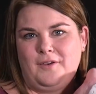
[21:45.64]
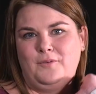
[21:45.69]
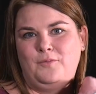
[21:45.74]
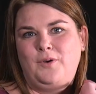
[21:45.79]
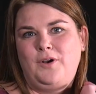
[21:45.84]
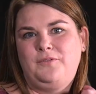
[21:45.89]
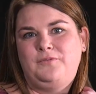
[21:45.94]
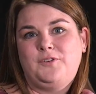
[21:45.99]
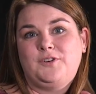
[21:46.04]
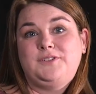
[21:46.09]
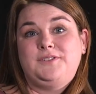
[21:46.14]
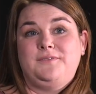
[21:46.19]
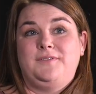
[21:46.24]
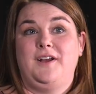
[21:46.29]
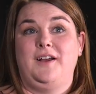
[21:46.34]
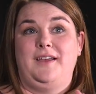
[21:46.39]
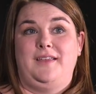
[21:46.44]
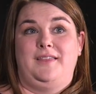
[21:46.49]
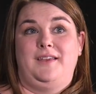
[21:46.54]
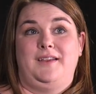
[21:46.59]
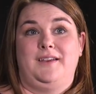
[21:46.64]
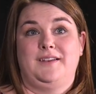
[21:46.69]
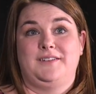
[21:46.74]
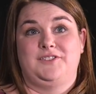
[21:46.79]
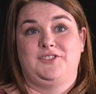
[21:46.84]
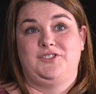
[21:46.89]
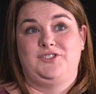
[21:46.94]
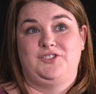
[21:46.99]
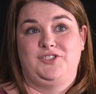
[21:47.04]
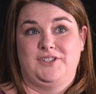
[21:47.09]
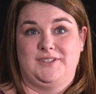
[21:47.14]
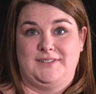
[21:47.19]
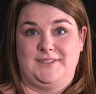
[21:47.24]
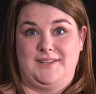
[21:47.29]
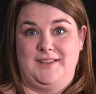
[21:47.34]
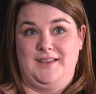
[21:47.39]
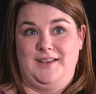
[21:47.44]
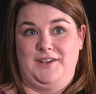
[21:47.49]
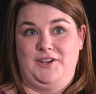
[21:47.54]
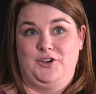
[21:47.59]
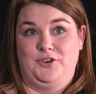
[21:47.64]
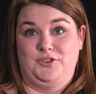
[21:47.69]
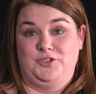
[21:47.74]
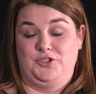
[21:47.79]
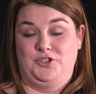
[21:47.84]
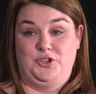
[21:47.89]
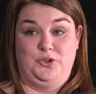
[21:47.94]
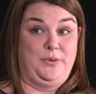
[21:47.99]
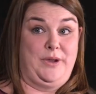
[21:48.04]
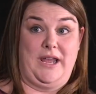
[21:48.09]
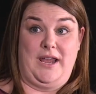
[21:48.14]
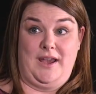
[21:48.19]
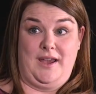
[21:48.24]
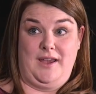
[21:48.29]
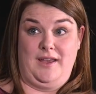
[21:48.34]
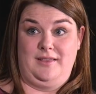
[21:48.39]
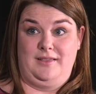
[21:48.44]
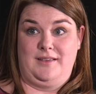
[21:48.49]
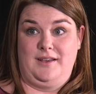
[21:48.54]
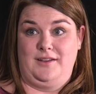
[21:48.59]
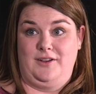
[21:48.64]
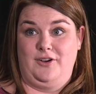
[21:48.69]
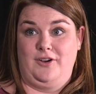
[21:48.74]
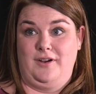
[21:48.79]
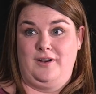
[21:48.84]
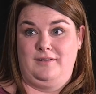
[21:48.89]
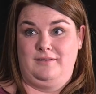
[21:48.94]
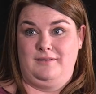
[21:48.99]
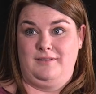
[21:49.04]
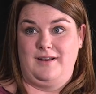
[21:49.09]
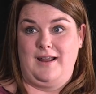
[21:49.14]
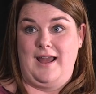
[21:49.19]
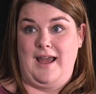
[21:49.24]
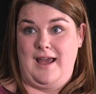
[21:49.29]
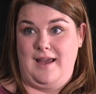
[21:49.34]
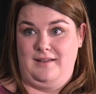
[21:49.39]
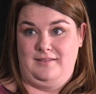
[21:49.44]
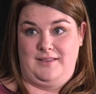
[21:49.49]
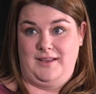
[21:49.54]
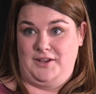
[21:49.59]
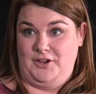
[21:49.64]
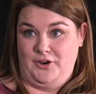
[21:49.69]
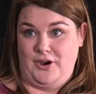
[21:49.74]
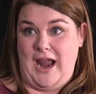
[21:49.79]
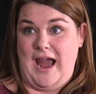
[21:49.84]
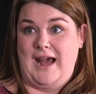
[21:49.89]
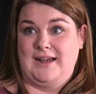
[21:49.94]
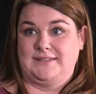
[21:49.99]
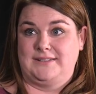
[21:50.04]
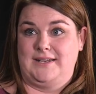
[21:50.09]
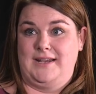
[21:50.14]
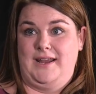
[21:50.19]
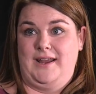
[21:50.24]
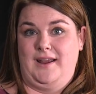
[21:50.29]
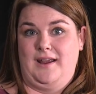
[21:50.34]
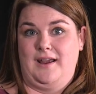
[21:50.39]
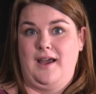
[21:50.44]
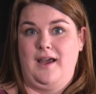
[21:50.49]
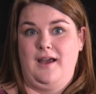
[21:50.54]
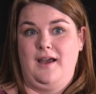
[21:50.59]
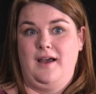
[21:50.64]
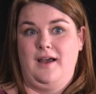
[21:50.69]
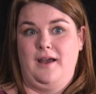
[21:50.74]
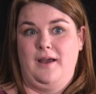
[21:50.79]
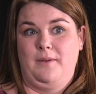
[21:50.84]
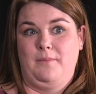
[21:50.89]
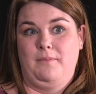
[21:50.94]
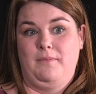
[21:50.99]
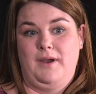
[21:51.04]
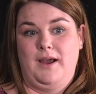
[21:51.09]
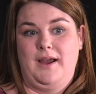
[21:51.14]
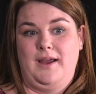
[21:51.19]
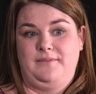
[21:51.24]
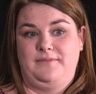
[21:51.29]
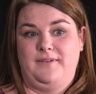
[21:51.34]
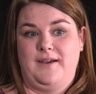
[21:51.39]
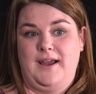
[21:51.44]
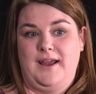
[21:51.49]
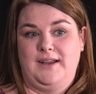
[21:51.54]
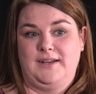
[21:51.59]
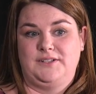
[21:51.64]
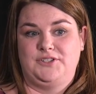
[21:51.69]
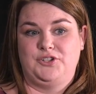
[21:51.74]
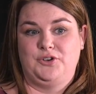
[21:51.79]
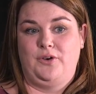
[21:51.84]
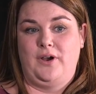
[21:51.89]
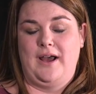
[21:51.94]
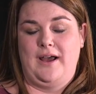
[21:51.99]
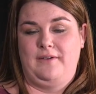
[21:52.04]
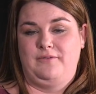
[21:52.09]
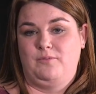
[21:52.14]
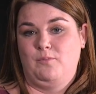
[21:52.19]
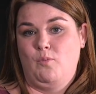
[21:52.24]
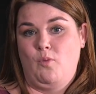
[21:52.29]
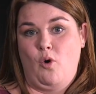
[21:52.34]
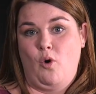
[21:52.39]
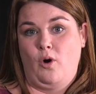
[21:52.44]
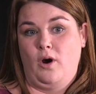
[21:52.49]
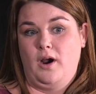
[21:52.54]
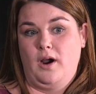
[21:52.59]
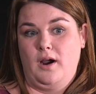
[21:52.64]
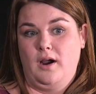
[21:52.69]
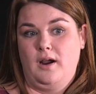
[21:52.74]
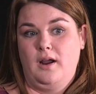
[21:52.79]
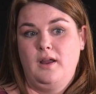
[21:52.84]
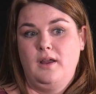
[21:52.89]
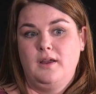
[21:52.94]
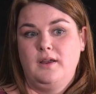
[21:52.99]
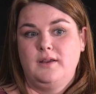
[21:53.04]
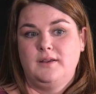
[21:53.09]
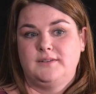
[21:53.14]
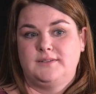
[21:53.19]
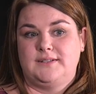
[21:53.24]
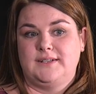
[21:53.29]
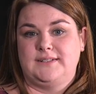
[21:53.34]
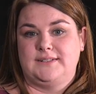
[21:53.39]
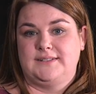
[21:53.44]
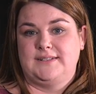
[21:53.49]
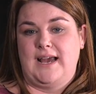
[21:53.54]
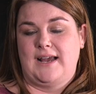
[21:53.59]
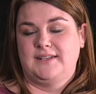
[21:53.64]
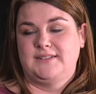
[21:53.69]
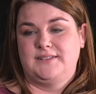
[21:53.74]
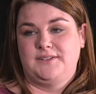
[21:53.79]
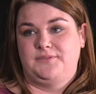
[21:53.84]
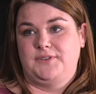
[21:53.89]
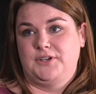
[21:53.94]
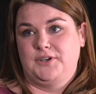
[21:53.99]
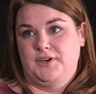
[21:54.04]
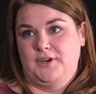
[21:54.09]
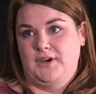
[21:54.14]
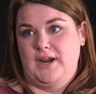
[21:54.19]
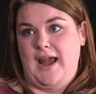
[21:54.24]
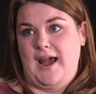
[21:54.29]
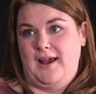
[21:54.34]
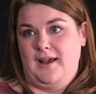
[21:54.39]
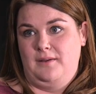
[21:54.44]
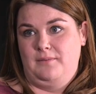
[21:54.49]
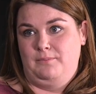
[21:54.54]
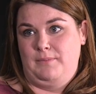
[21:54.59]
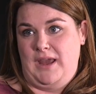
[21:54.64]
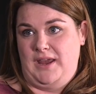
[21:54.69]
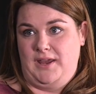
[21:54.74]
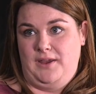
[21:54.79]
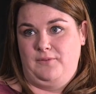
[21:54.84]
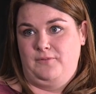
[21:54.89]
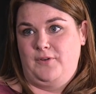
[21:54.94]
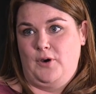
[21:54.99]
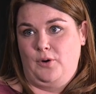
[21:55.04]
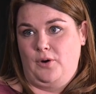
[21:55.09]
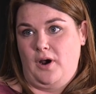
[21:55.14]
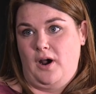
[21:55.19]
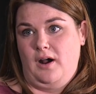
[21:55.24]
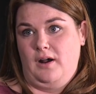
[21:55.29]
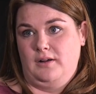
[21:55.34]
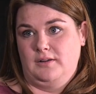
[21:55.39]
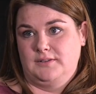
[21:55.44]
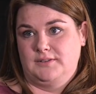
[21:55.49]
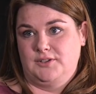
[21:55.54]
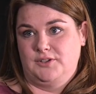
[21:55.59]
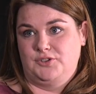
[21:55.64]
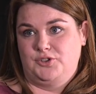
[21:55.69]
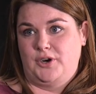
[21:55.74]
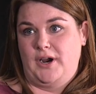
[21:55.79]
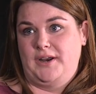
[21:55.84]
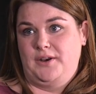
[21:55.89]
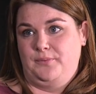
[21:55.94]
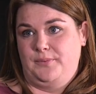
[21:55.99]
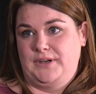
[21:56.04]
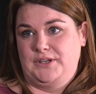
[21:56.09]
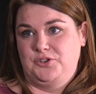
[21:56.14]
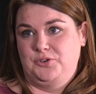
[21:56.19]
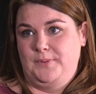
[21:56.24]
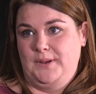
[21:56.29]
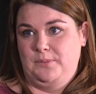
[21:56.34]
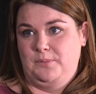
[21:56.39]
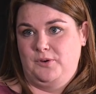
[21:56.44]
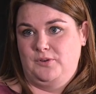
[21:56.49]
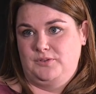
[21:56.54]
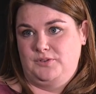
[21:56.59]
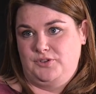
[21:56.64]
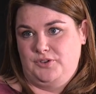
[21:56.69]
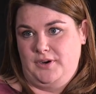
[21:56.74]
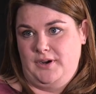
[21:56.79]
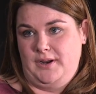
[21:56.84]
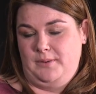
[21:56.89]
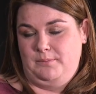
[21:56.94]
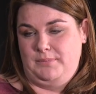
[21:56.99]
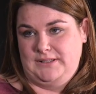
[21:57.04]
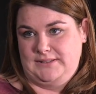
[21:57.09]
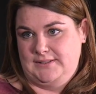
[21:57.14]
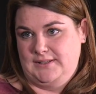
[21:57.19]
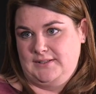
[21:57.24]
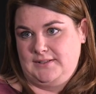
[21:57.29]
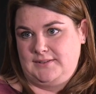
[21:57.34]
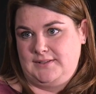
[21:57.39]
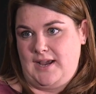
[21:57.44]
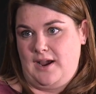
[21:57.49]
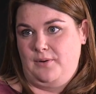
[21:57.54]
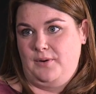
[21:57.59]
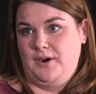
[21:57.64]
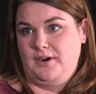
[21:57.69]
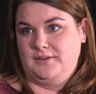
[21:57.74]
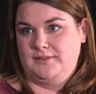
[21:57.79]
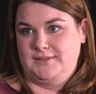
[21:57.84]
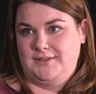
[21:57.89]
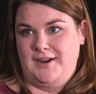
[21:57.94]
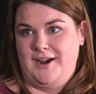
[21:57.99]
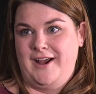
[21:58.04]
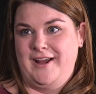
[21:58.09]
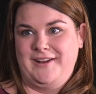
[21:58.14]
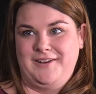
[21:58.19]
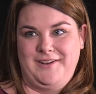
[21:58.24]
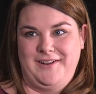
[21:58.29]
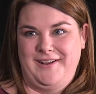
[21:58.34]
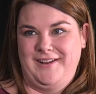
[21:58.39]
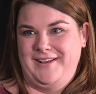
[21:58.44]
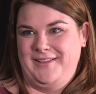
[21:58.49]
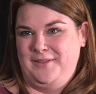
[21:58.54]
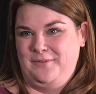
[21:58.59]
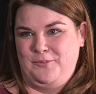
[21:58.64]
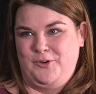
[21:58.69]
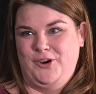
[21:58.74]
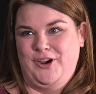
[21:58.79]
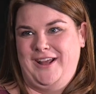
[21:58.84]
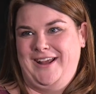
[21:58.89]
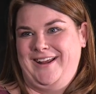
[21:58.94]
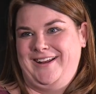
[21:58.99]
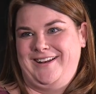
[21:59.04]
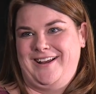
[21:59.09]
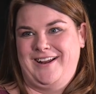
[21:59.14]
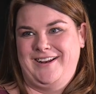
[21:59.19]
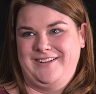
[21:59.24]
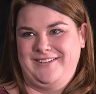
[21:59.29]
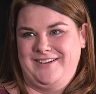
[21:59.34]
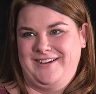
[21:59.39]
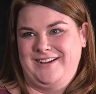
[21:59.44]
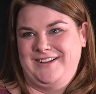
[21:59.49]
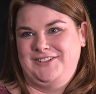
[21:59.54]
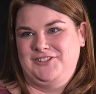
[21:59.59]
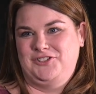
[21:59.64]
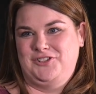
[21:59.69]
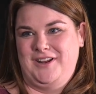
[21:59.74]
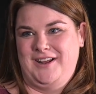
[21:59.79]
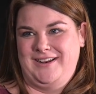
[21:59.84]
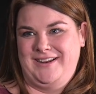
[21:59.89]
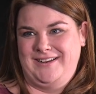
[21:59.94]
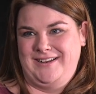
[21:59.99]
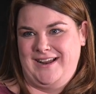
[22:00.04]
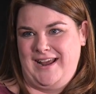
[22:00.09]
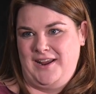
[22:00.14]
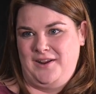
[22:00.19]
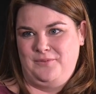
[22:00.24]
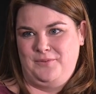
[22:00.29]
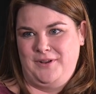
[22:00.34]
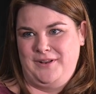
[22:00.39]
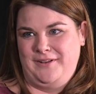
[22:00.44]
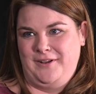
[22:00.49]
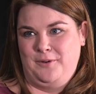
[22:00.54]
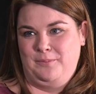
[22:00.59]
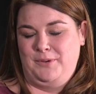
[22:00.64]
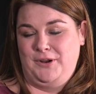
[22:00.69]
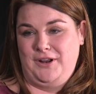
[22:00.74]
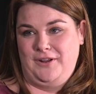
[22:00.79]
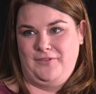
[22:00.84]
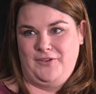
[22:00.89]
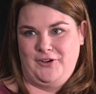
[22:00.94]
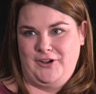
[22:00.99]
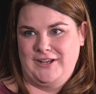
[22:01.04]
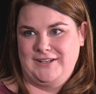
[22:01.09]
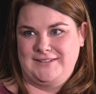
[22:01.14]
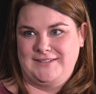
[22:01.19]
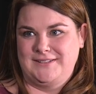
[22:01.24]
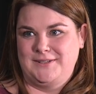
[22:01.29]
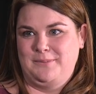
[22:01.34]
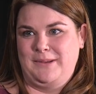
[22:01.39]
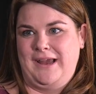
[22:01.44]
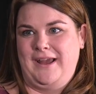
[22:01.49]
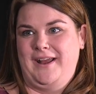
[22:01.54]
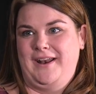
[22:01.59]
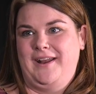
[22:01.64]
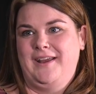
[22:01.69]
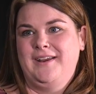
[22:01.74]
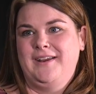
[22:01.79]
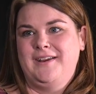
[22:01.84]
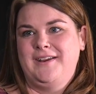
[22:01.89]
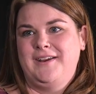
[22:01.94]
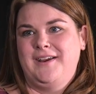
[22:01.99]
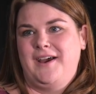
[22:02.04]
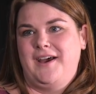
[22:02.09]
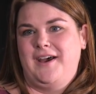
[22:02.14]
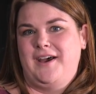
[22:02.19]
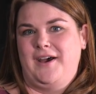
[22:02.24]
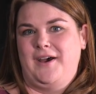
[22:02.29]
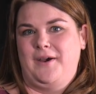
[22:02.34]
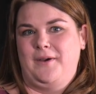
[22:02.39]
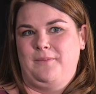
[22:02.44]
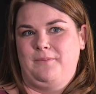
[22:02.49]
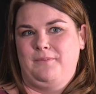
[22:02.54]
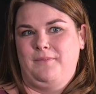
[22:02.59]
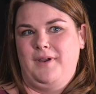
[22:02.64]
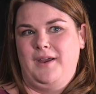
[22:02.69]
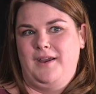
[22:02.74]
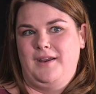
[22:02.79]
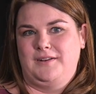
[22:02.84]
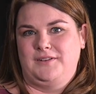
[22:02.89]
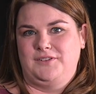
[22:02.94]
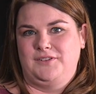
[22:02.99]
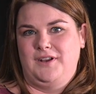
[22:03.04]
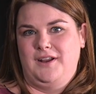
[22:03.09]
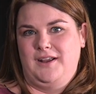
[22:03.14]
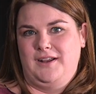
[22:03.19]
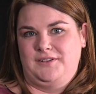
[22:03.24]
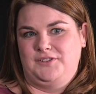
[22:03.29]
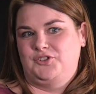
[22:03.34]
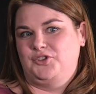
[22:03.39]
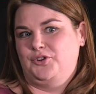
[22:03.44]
Well, first of all, I think it's just that you're doing it, that you're asking. I find you'll have more success if you're making phone calls or trying to reach people during business hours, not in the morning, not at lunch, not at night when they're putting their kids to bed, and